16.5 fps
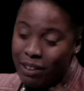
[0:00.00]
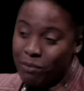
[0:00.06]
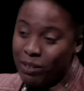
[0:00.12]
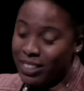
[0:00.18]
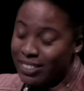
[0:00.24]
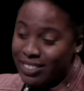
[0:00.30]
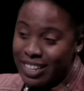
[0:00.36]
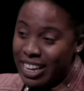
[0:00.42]

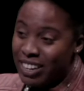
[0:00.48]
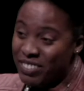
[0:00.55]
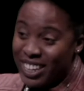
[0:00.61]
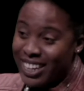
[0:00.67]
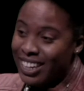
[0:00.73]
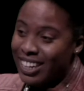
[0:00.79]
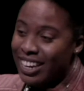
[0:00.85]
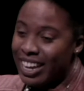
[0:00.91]
and it's not even
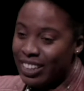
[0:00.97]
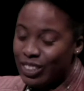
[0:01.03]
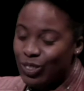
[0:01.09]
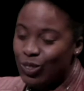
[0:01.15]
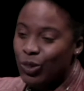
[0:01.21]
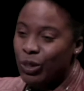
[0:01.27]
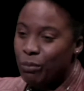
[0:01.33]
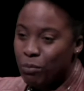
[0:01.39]
getting at the
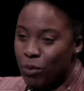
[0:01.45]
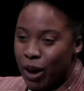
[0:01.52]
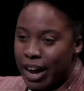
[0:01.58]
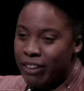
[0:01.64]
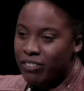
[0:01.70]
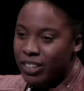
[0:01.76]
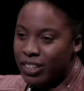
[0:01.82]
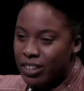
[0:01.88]
sort of
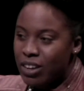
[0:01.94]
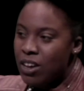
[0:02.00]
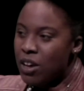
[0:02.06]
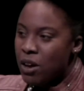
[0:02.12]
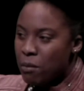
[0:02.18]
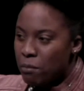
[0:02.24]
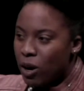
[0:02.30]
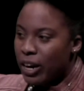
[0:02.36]
private
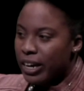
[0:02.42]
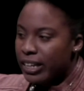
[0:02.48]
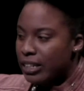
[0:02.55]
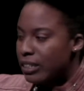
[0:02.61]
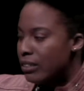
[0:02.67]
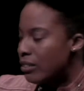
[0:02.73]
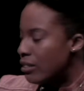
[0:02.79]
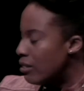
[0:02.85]

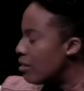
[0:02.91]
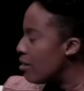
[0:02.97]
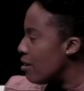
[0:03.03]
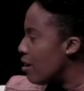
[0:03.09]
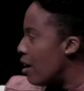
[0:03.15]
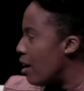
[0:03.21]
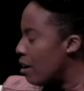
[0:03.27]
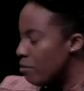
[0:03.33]
markets
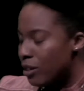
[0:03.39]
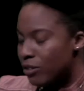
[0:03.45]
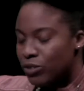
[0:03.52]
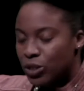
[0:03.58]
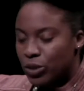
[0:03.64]
of